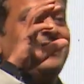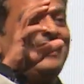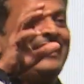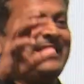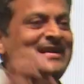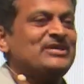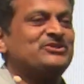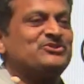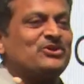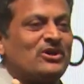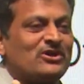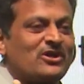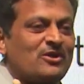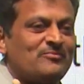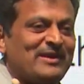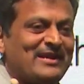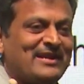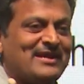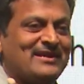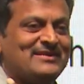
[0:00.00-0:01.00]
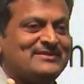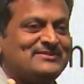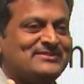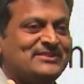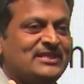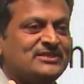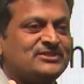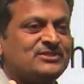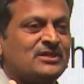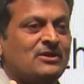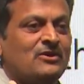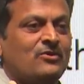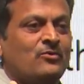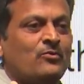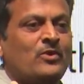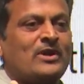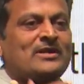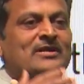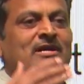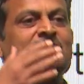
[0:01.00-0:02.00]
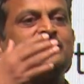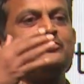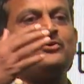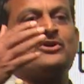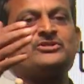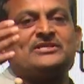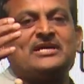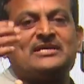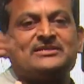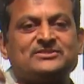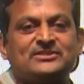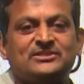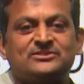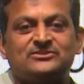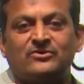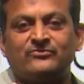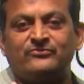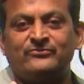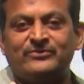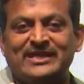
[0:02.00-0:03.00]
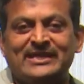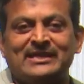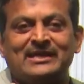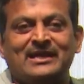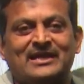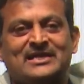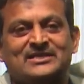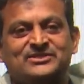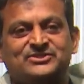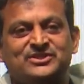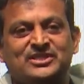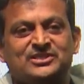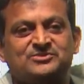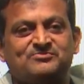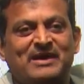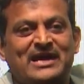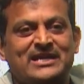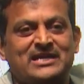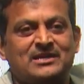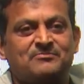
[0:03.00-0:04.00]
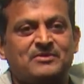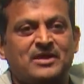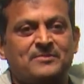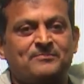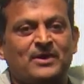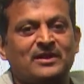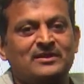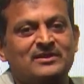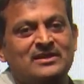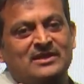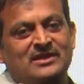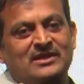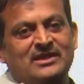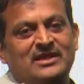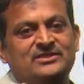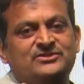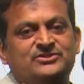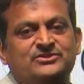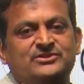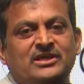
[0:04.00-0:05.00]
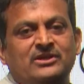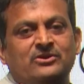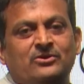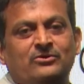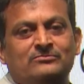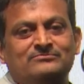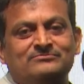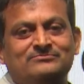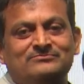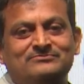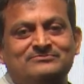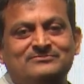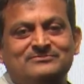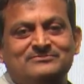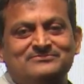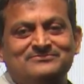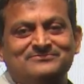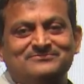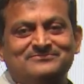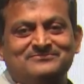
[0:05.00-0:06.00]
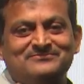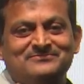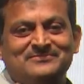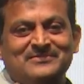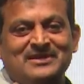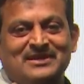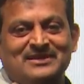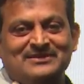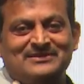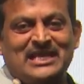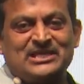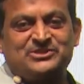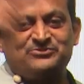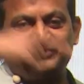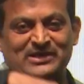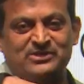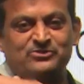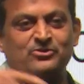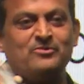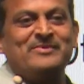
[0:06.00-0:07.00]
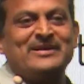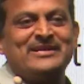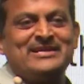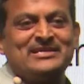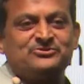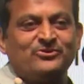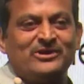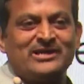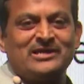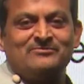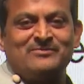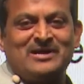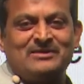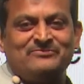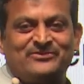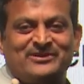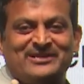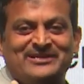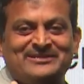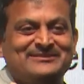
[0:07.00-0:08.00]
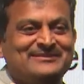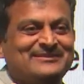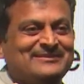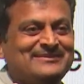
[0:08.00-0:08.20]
any sort of analysis, what are your chances of winning against this mighty people is zero. That's where your money is going, my friend.